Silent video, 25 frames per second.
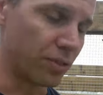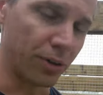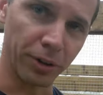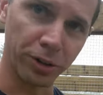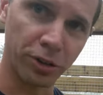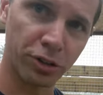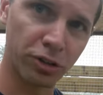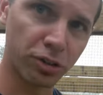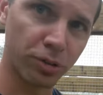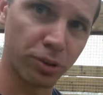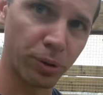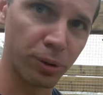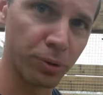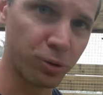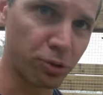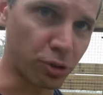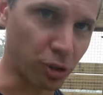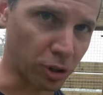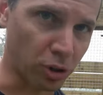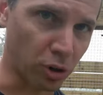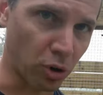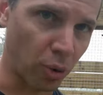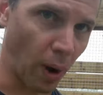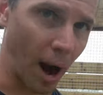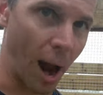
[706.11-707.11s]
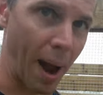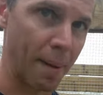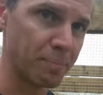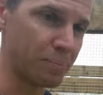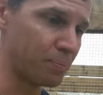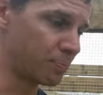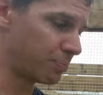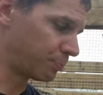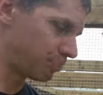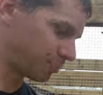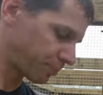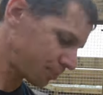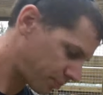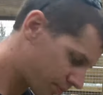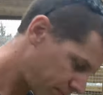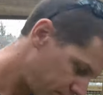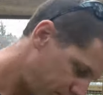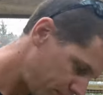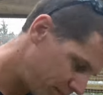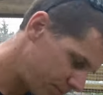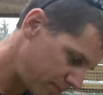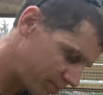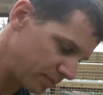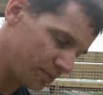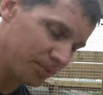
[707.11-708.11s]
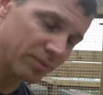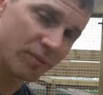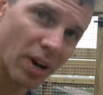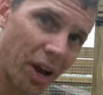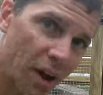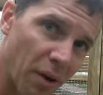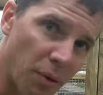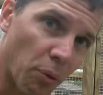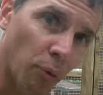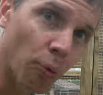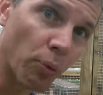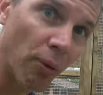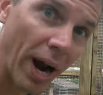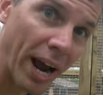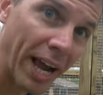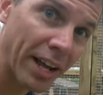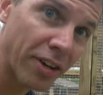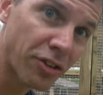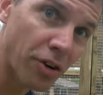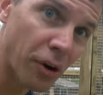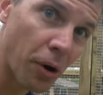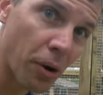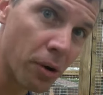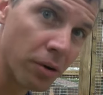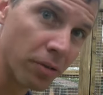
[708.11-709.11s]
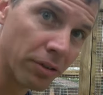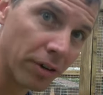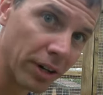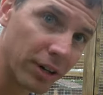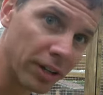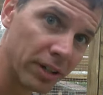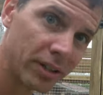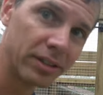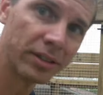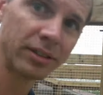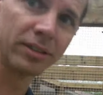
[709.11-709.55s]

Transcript: screws are crap. Rant over.